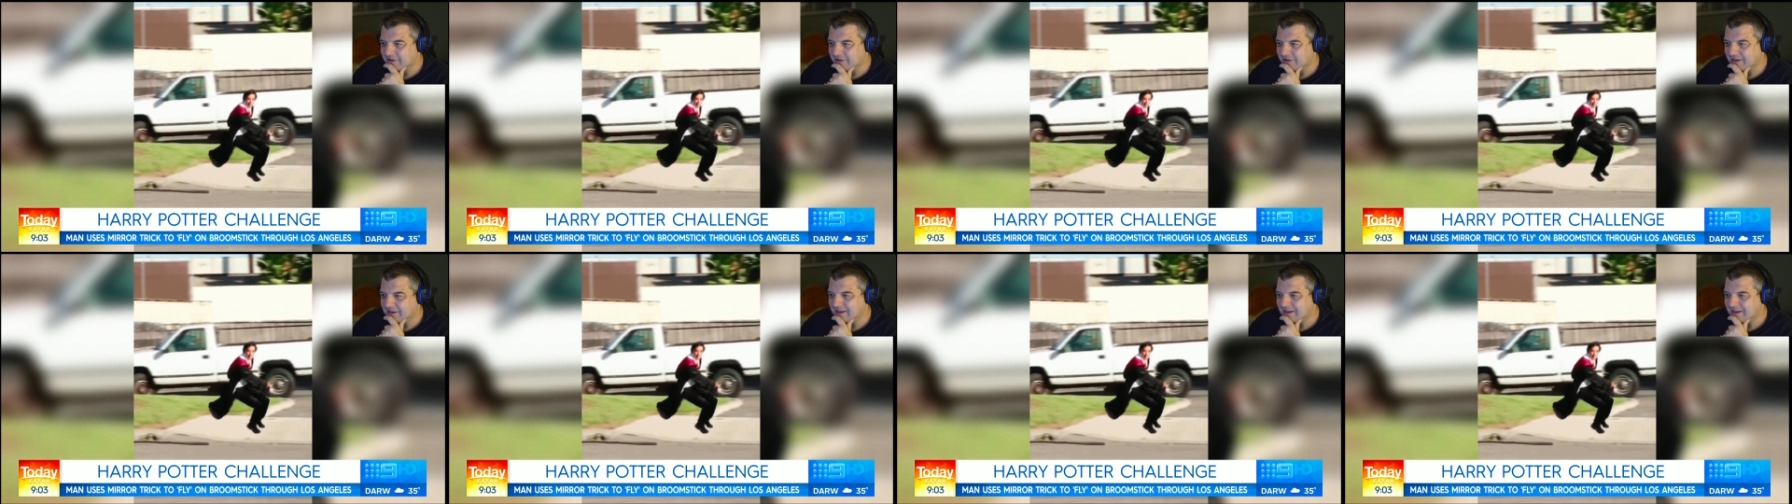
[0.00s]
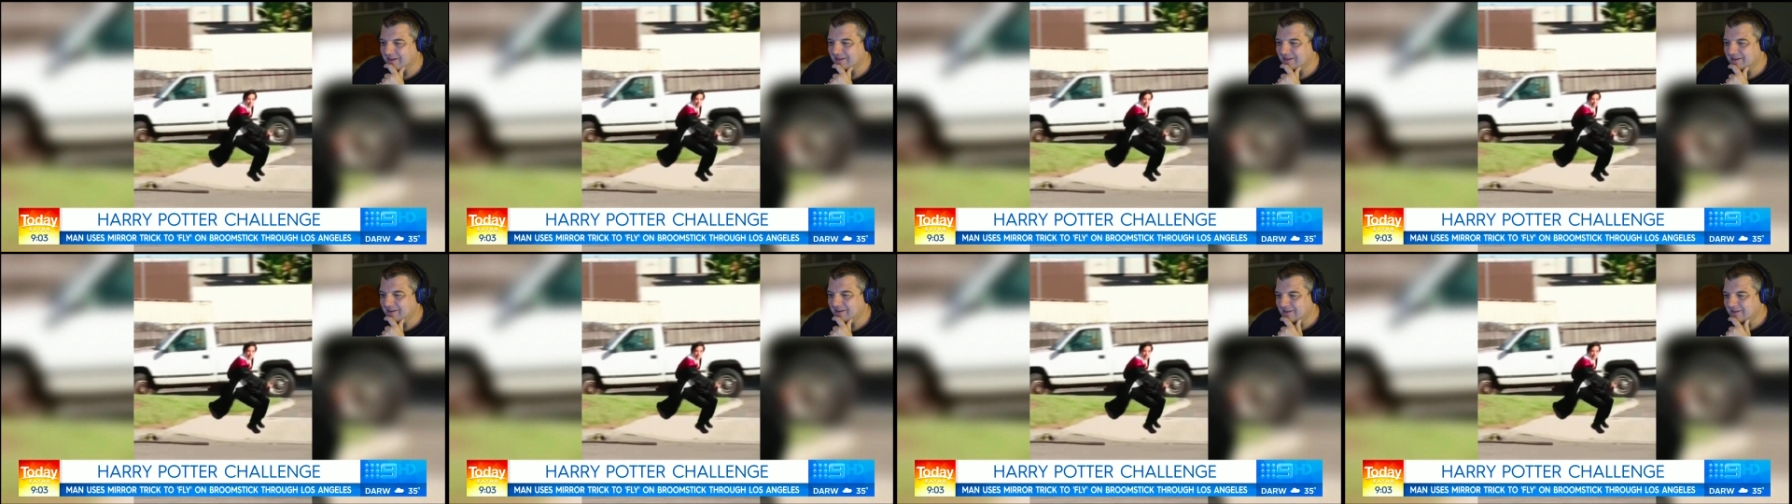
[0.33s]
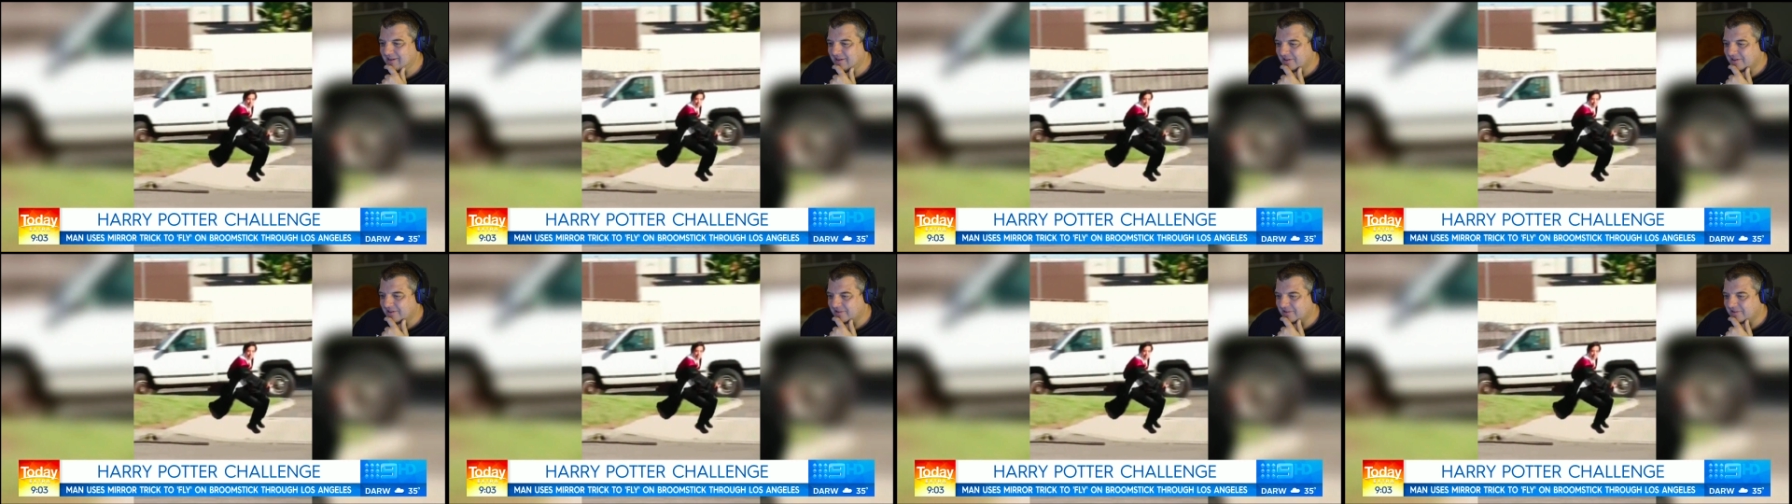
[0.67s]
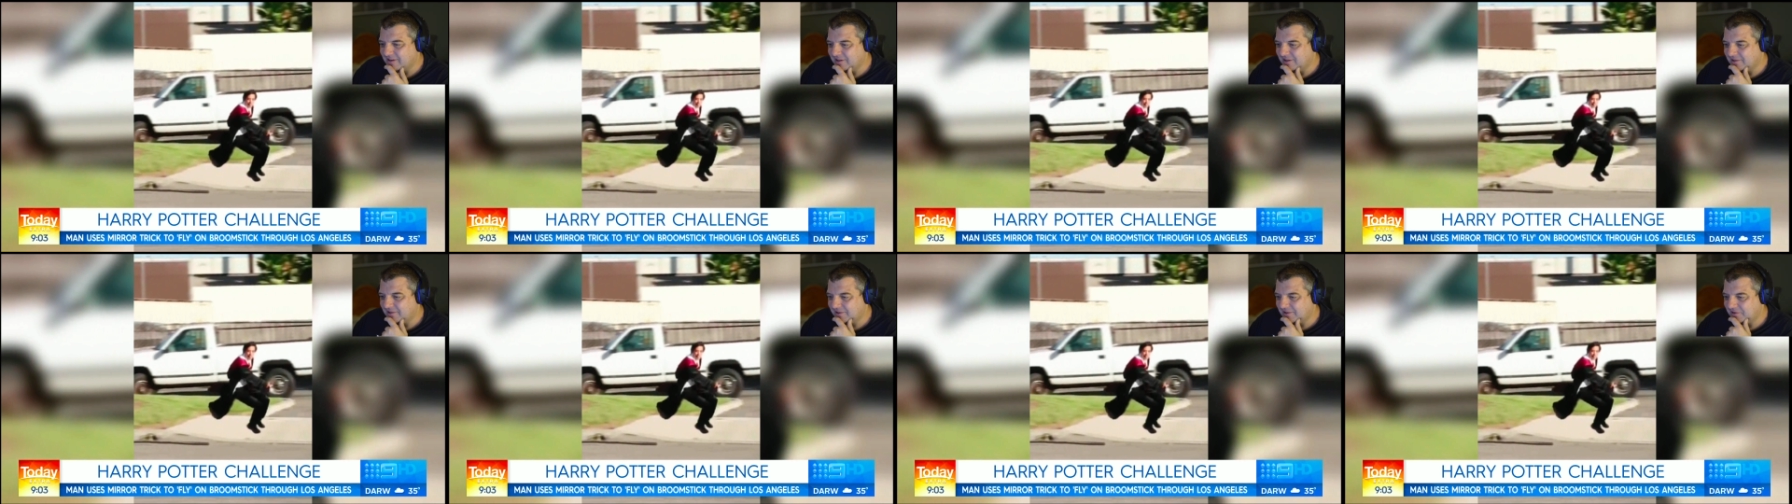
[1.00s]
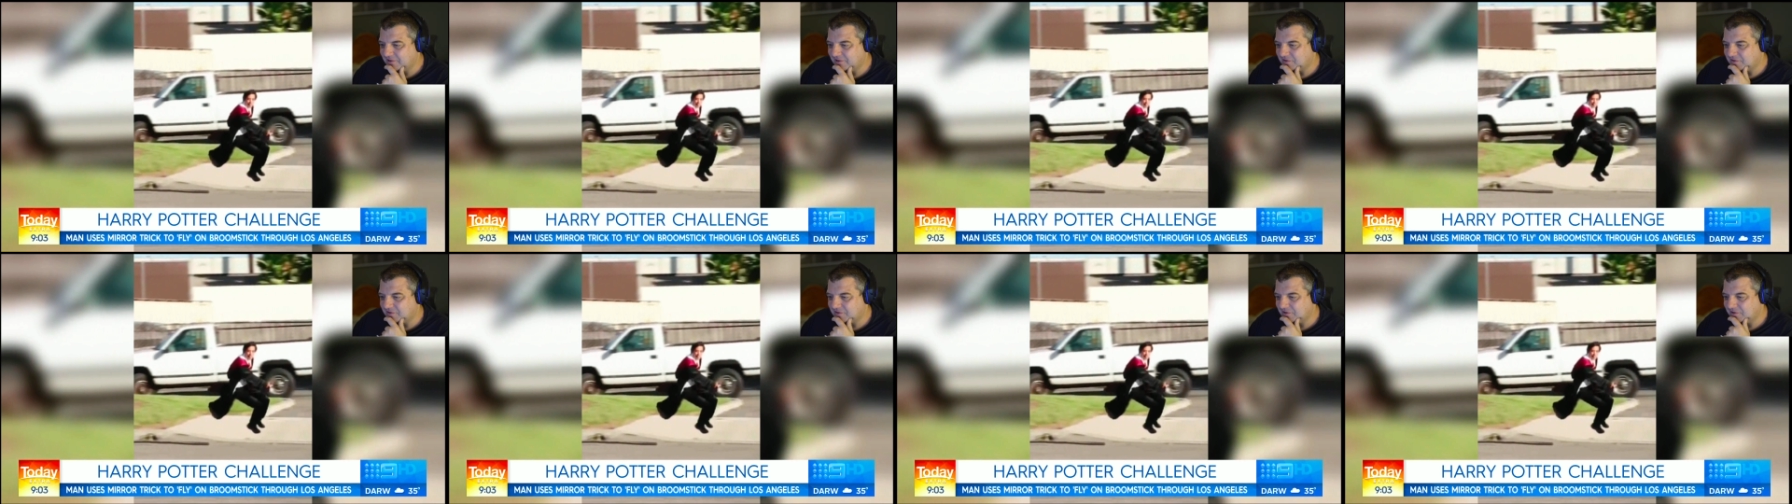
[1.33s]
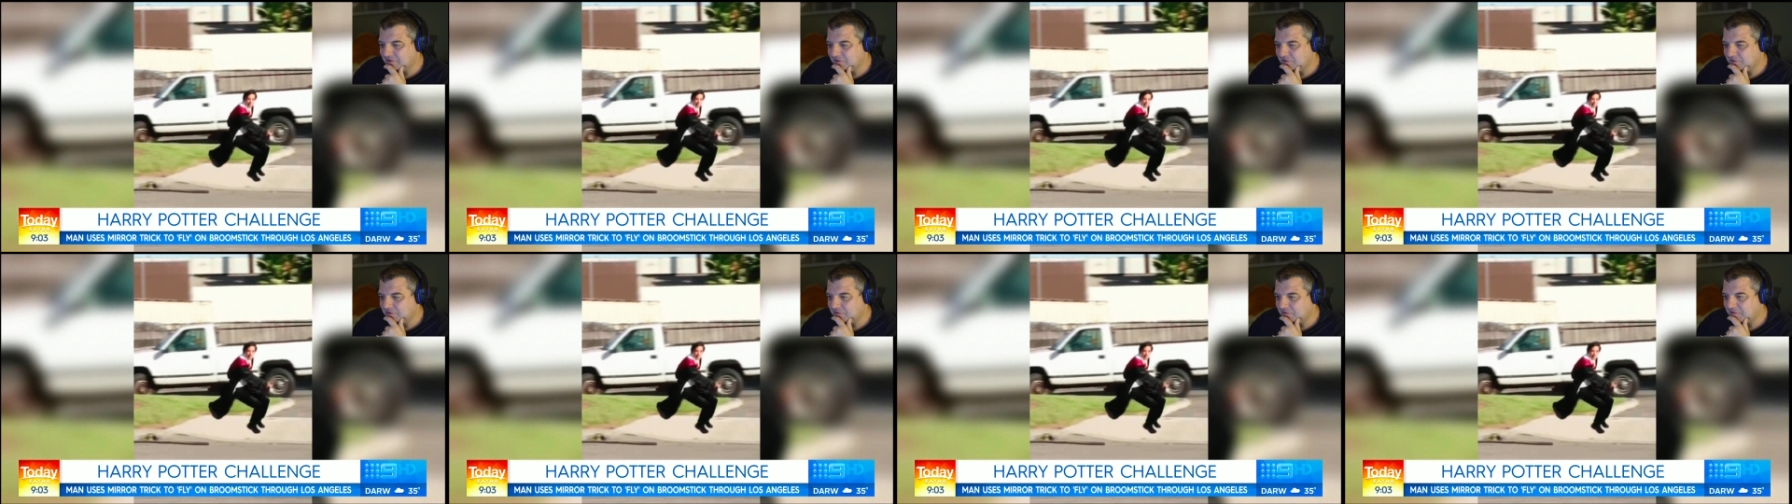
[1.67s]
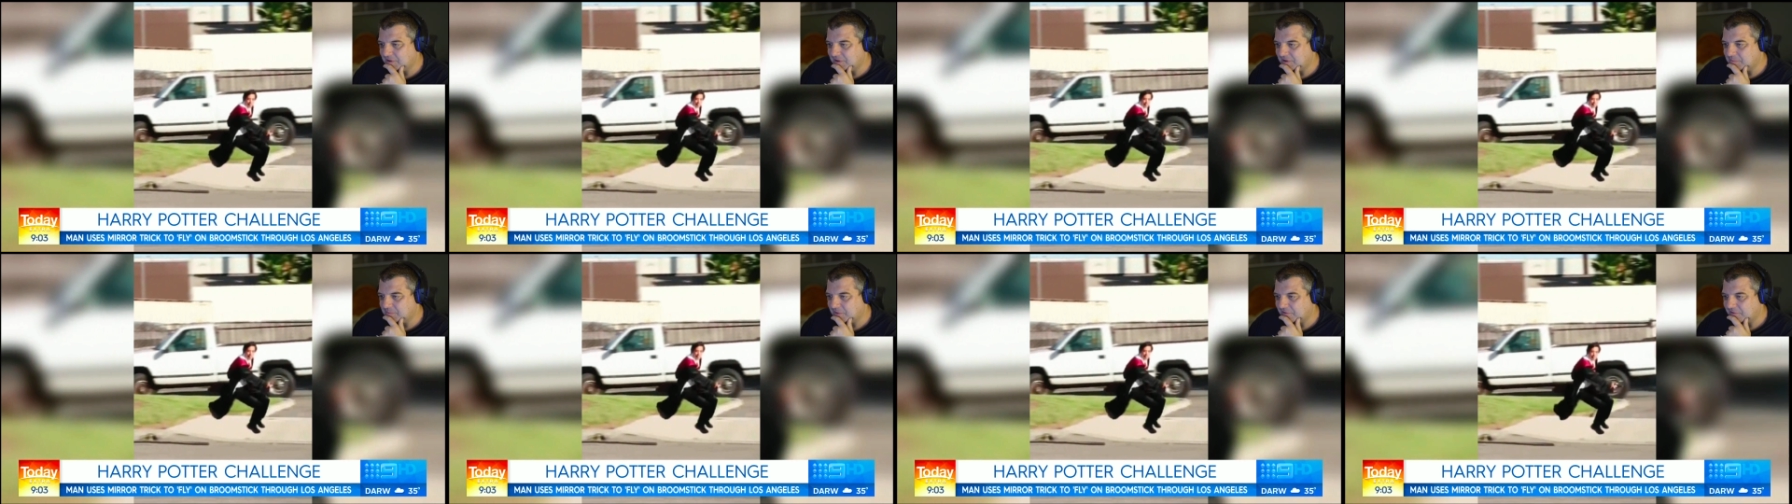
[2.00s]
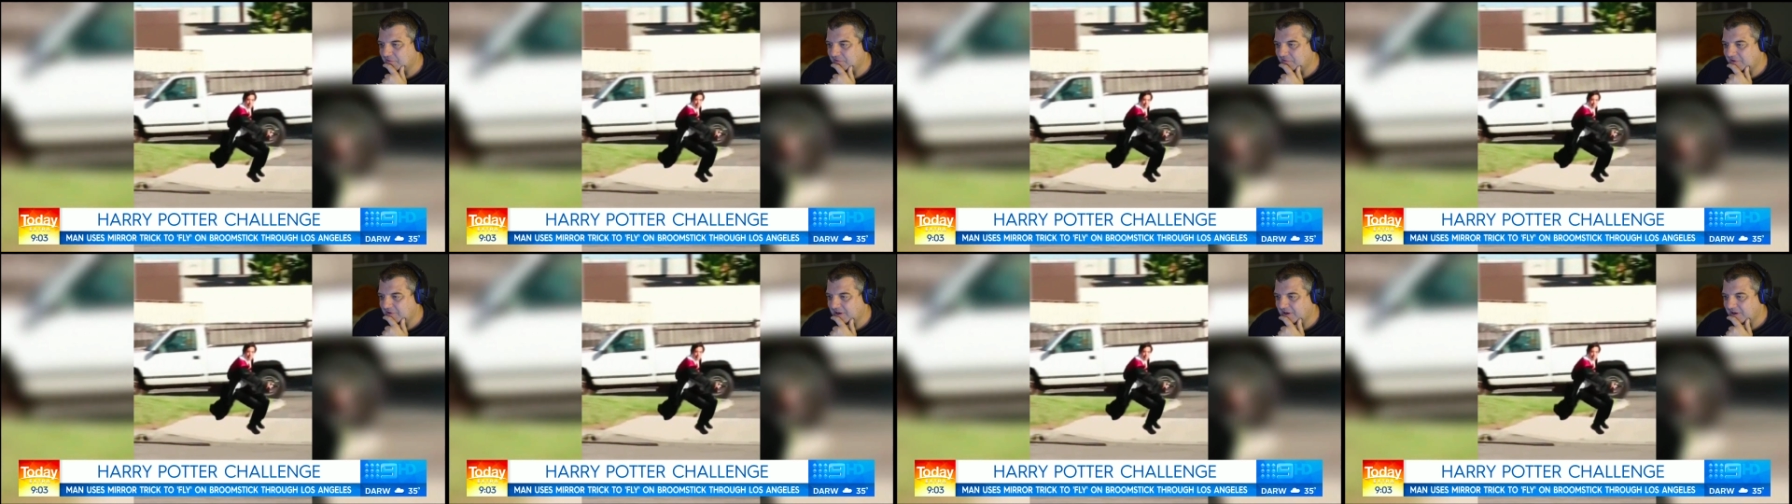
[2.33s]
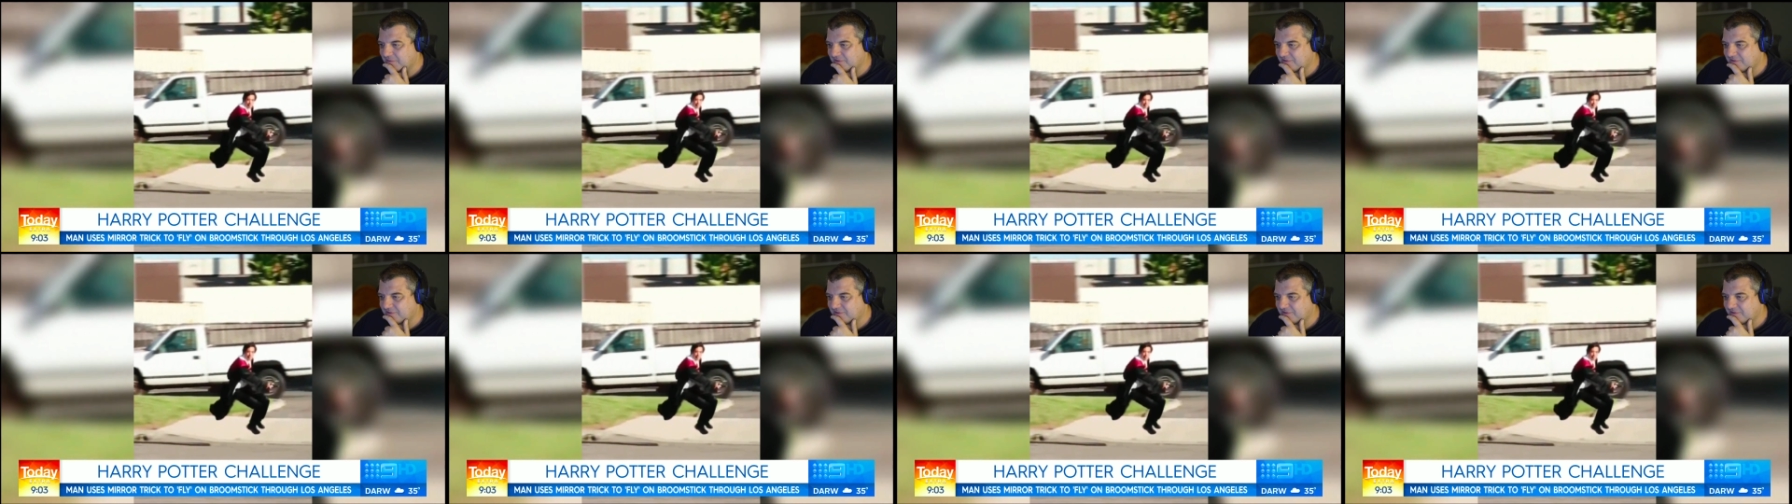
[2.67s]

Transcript: right there, so let's do frame by frame.